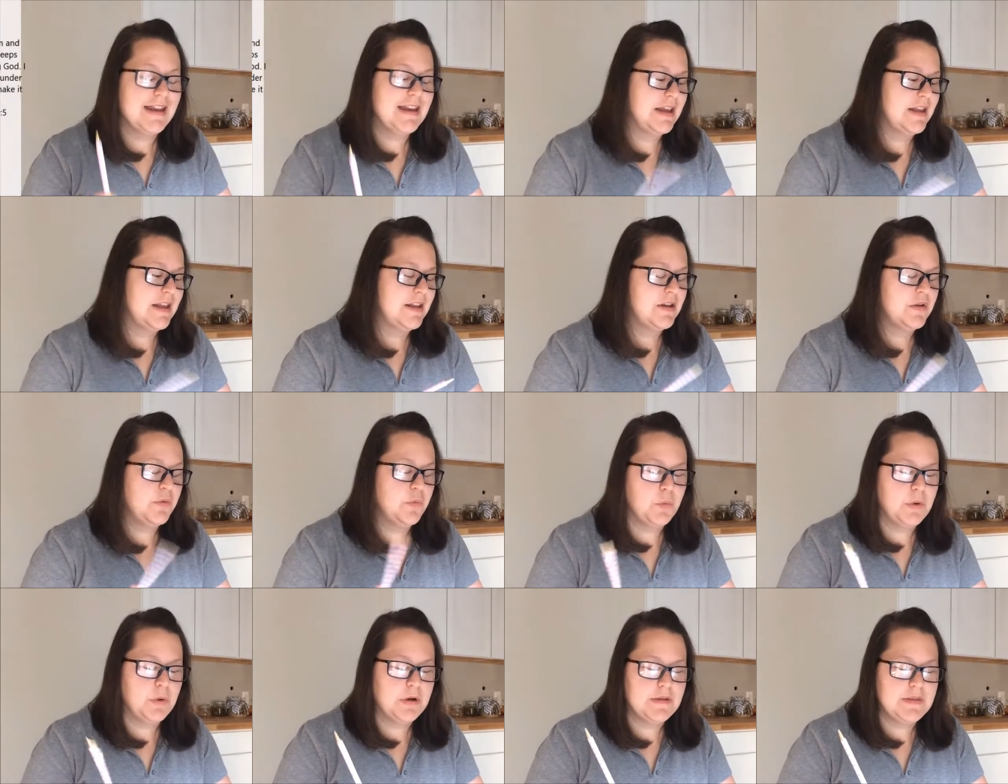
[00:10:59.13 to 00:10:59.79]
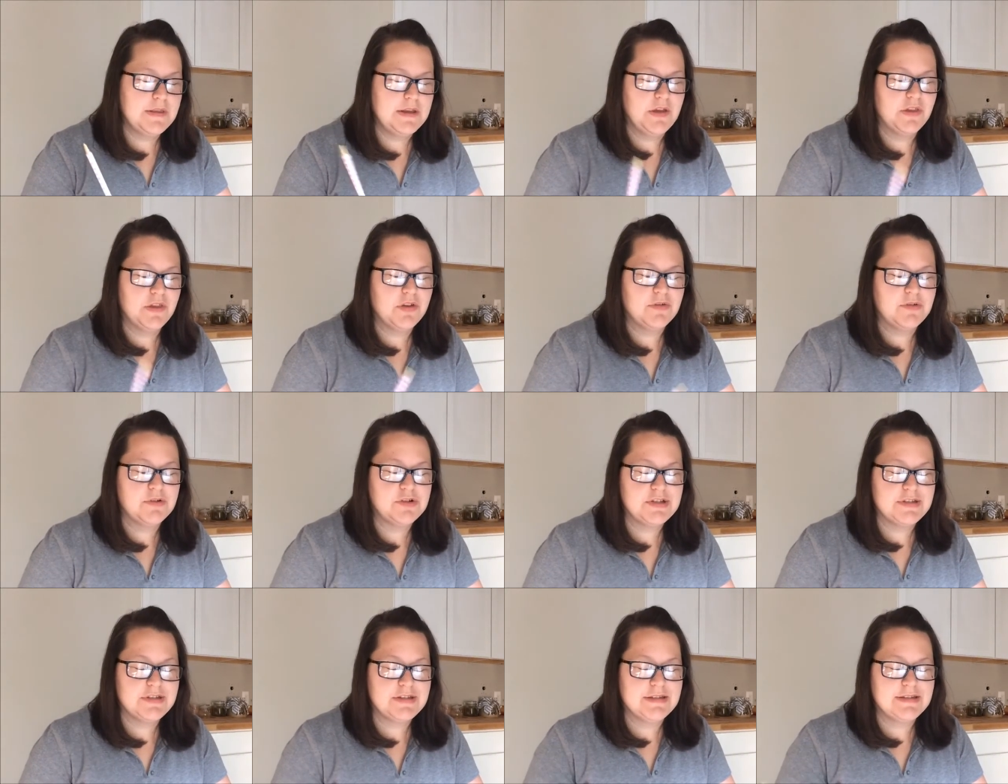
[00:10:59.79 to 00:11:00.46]
and in one of the other
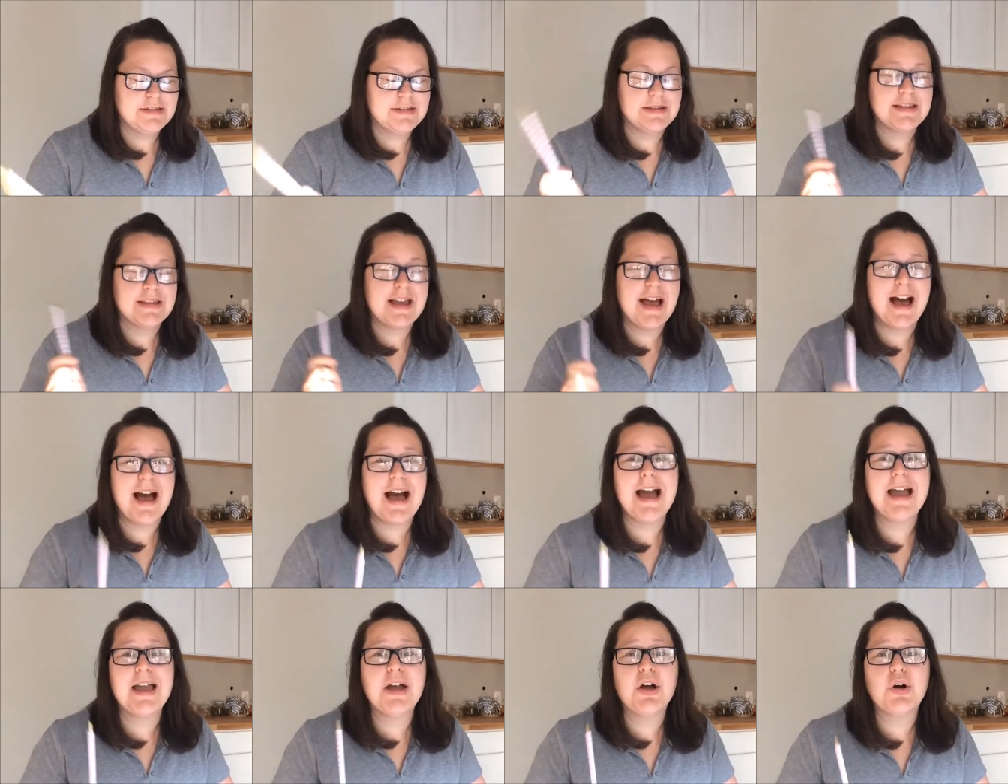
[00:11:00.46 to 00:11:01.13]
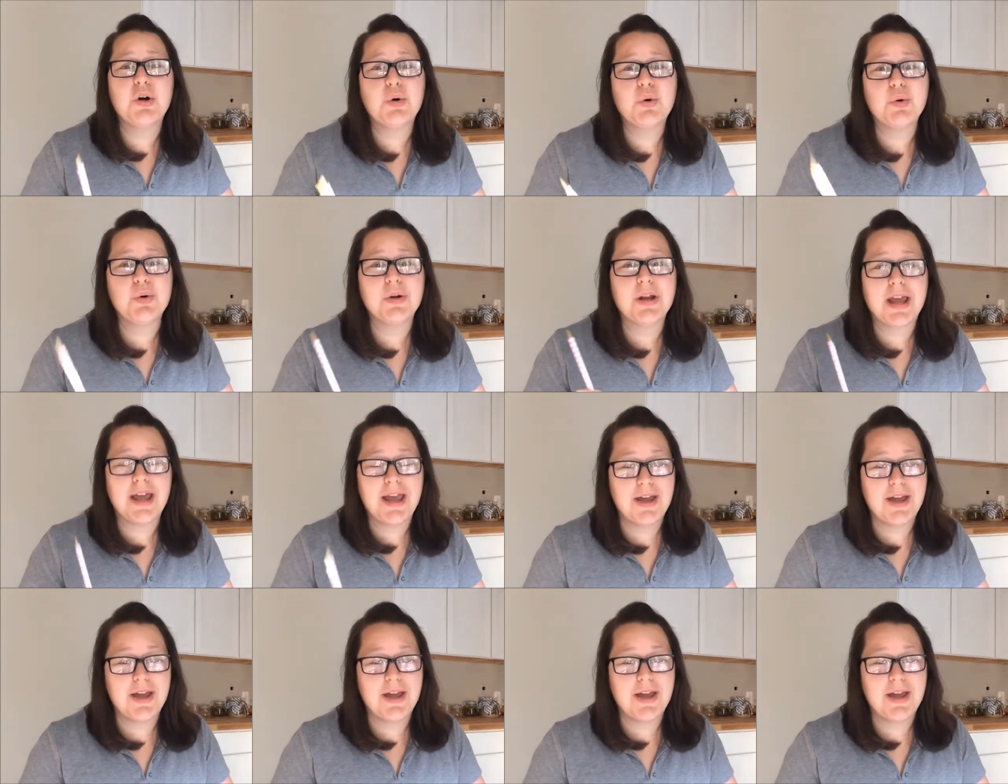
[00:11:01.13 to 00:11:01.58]
versions, it says, I hold